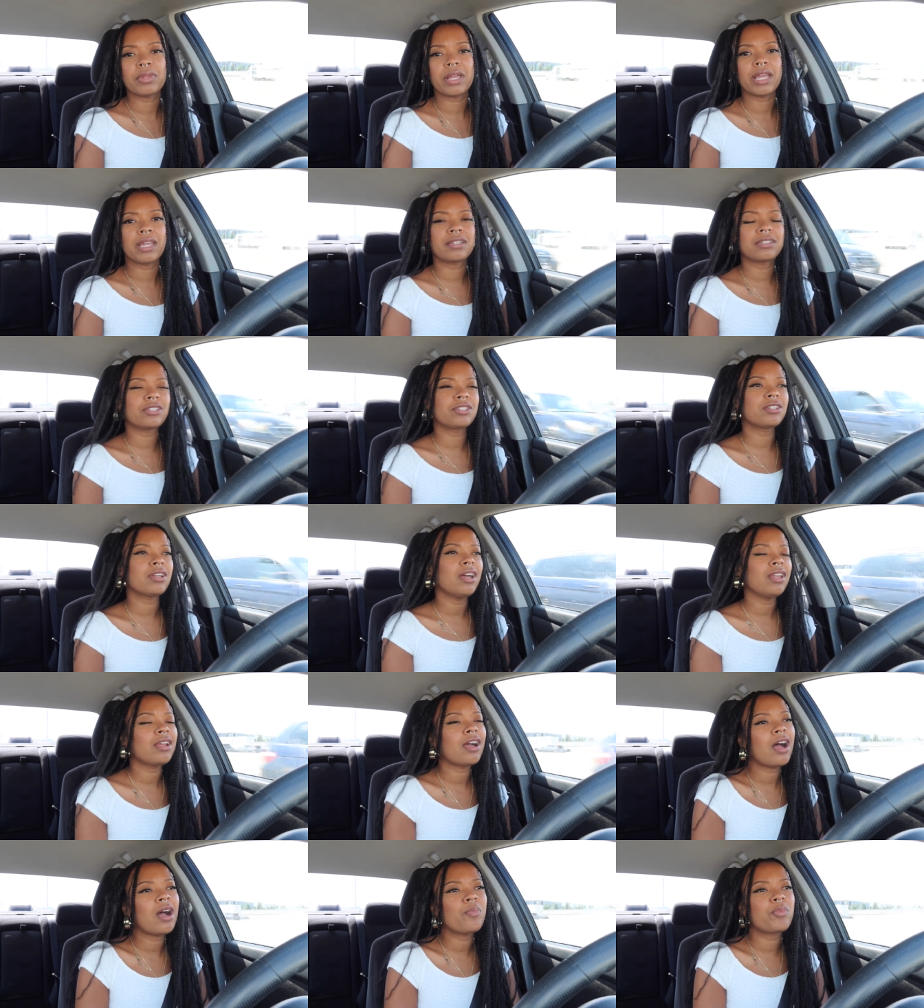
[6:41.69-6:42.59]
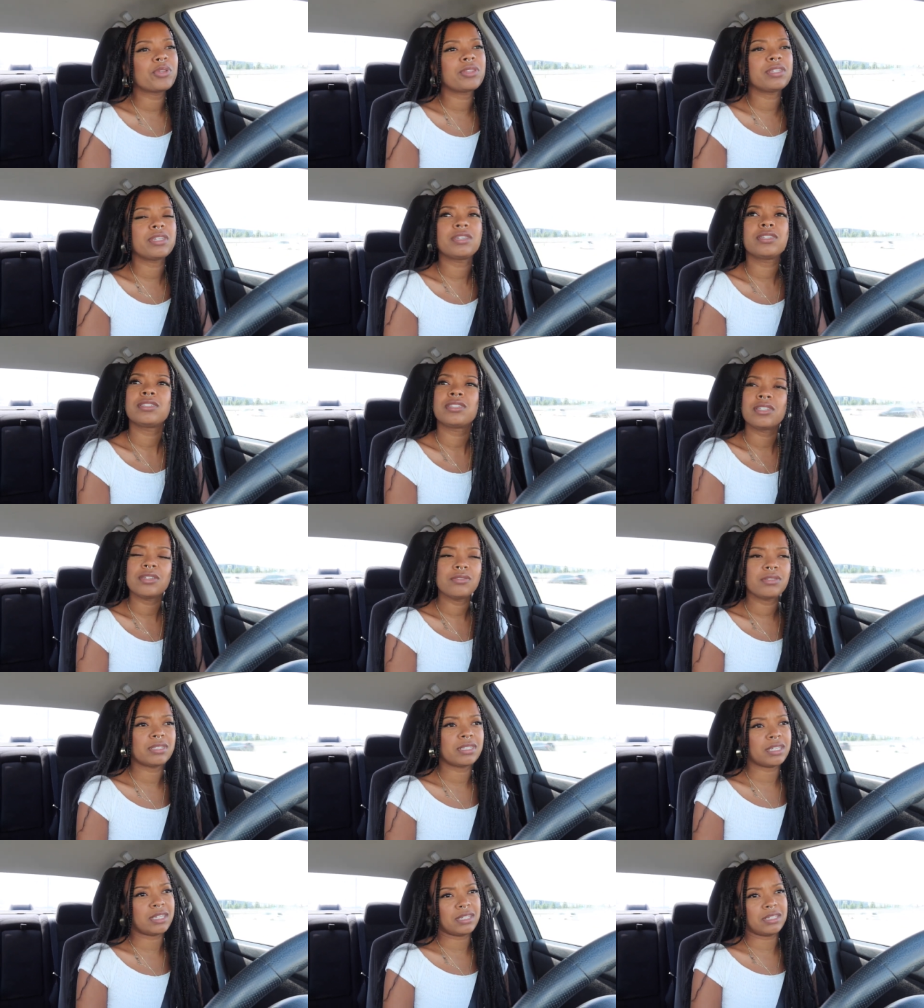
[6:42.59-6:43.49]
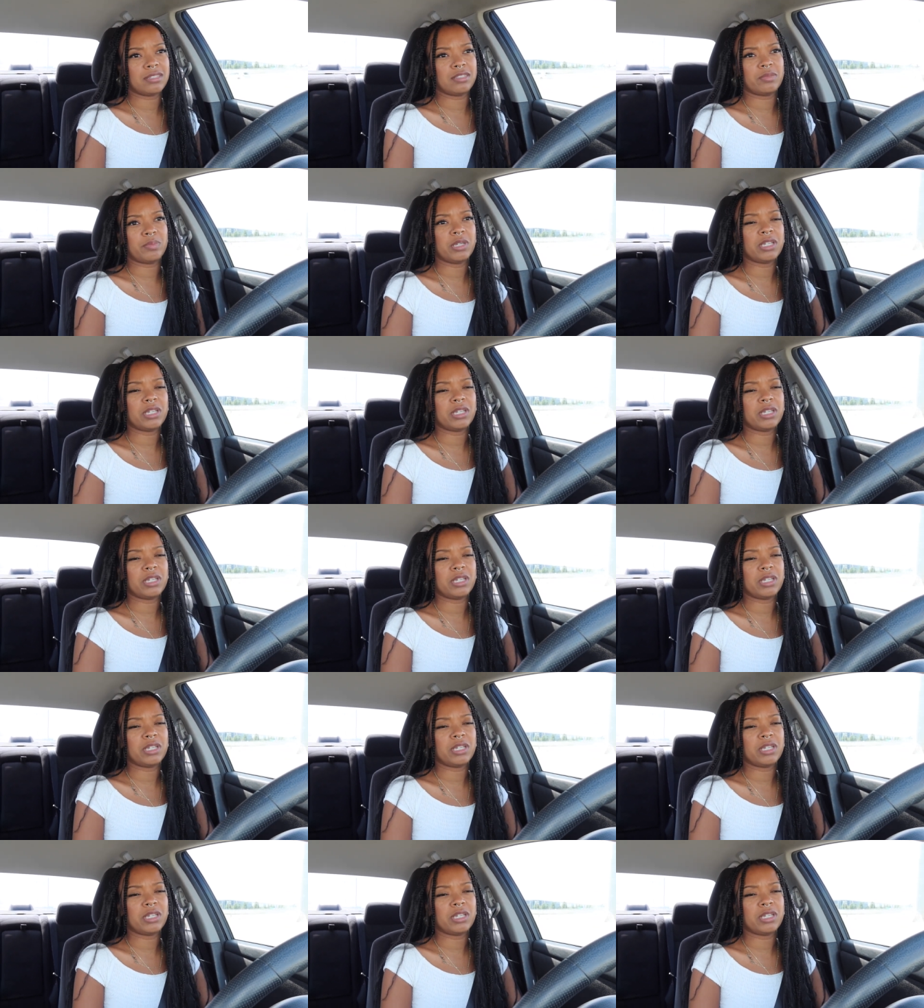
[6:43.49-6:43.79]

Like, shut up with the excuses.